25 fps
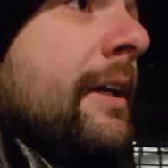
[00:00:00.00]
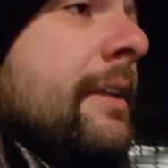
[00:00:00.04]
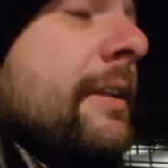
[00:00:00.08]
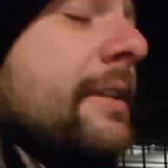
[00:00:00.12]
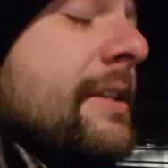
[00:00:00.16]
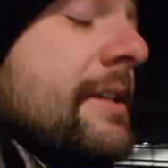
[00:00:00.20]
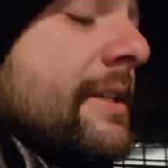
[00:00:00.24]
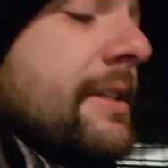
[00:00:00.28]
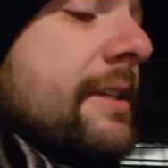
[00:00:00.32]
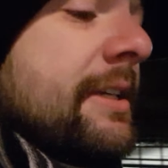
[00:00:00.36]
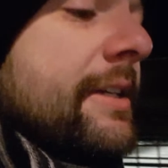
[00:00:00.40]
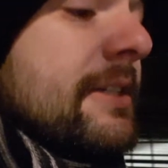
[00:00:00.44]

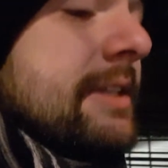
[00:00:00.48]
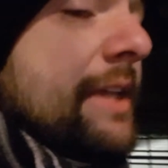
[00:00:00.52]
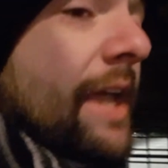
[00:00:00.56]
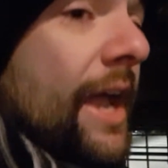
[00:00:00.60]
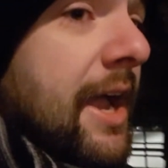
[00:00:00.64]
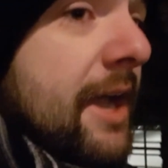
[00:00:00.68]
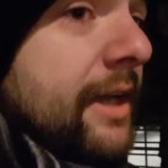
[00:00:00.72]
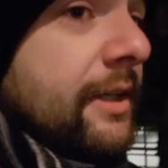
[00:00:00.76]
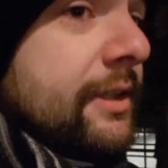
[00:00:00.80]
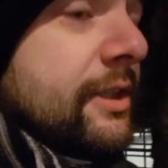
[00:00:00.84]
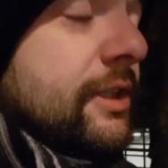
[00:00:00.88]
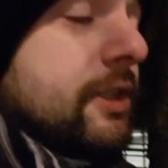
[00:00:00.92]
This is
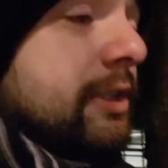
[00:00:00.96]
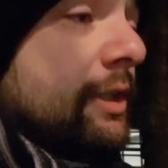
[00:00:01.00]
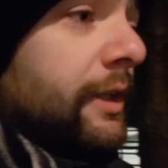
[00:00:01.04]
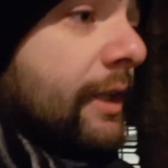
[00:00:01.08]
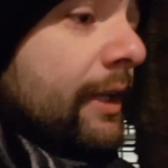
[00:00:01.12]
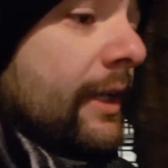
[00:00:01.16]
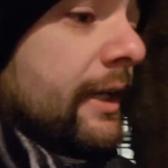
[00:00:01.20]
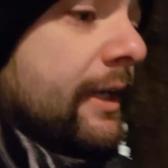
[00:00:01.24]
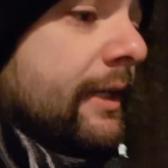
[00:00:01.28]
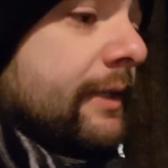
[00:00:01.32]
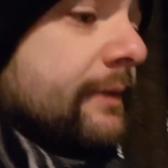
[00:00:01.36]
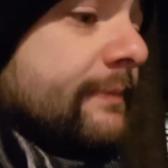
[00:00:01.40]

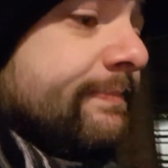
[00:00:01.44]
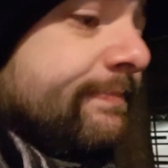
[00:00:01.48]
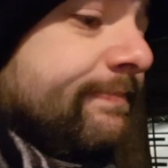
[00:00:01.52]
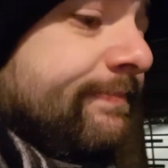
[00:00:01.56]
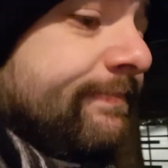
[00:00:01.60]
actually